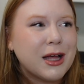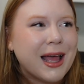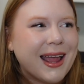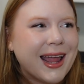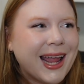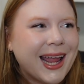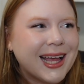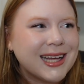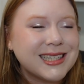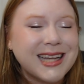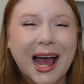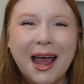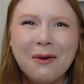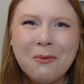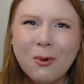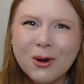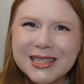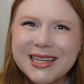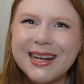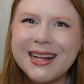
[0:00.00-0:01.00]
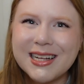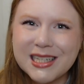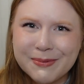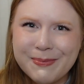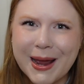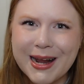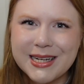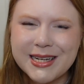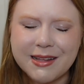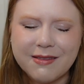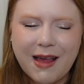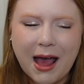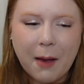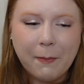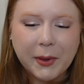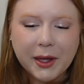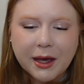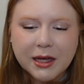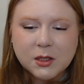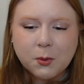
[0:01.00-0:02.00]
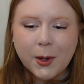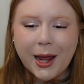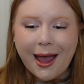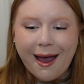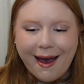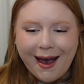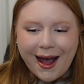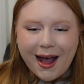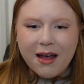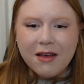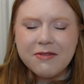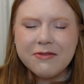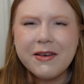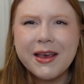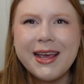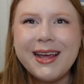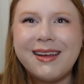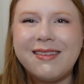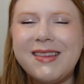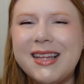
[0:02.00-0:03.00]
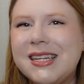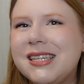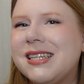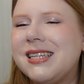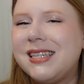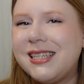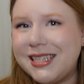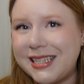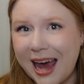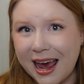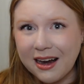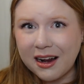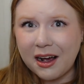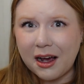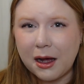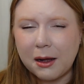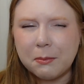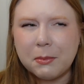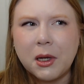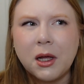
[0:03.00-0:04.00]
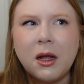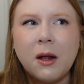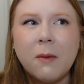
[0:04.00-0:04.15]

And I wasn't expecting that because we have this setup